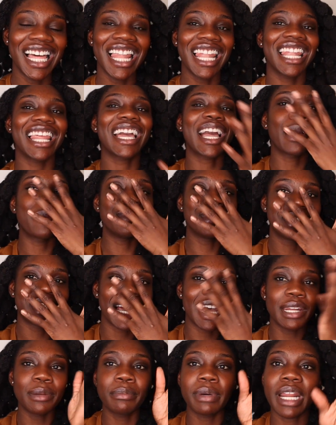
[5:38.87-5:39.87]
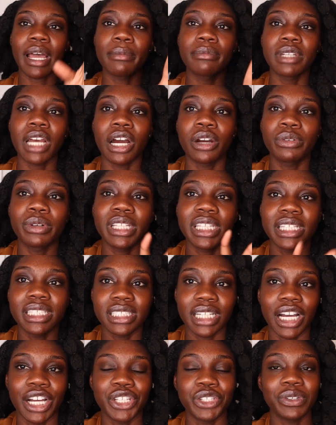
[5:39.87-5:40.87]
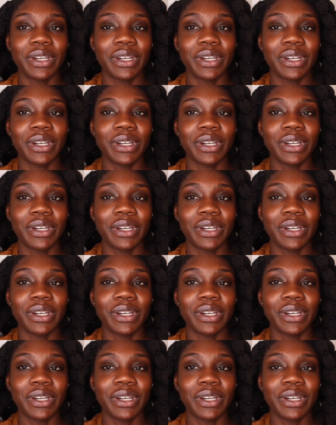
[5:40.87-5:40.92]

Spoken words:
Like, I'm done, but I'm not really done.